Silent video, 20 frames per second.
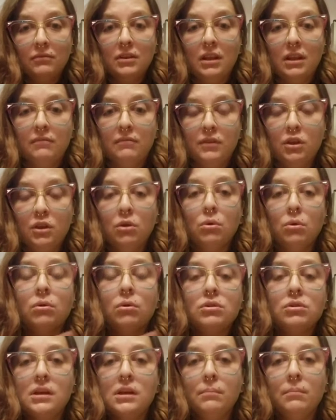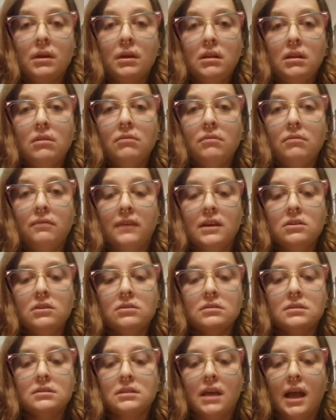If you're somebody who
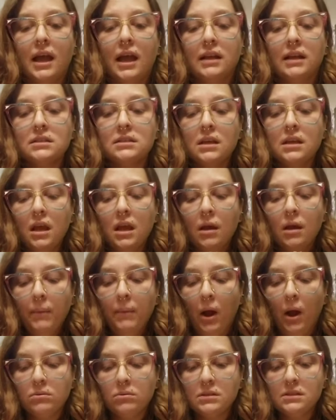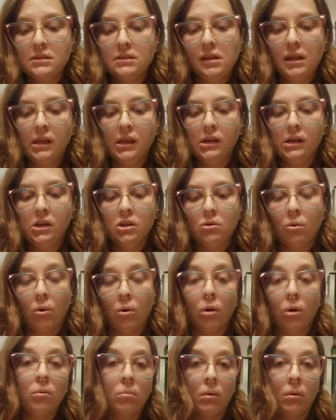feels that posting
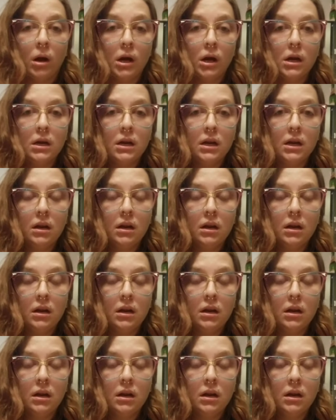your work,